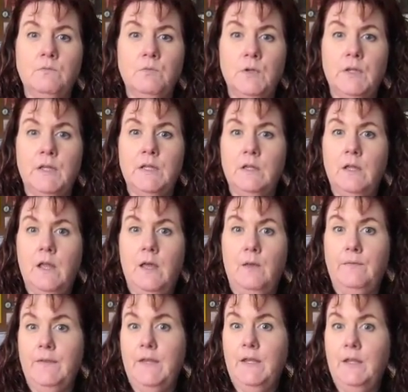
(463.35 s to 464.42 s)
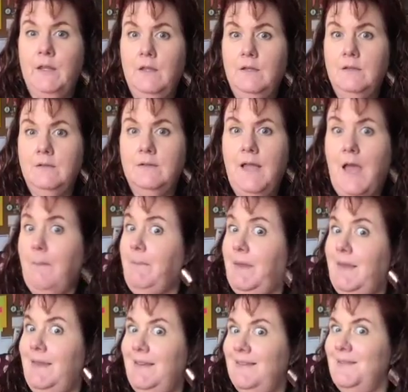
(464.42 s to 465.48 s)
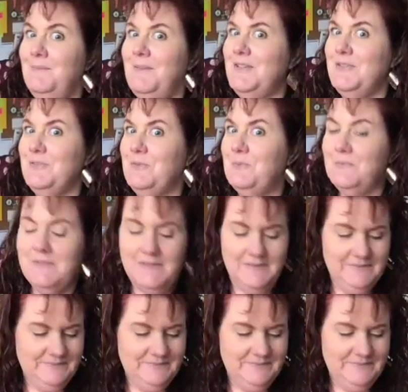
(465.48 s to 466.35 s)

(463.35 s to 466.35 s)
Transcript: really healthy, happy mushrooms.